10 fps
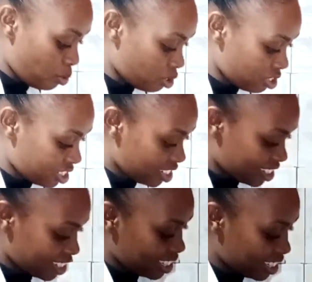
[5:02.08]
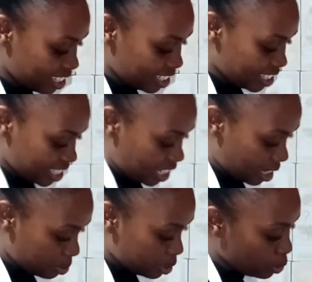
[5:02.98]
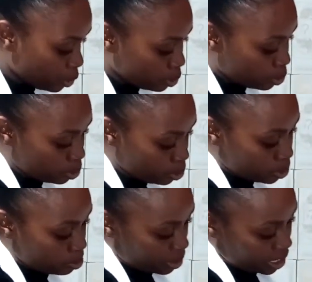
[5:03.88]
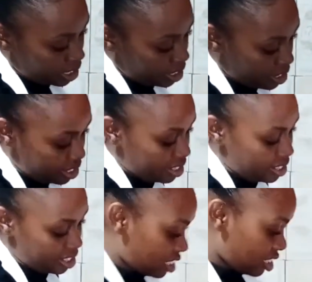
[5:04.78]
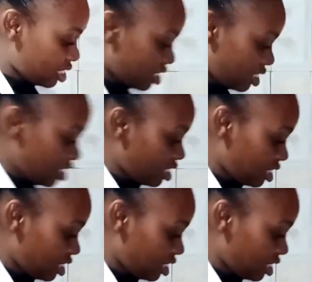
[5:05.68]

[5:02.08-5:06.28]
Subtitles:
no more, I'm still going to use my hand.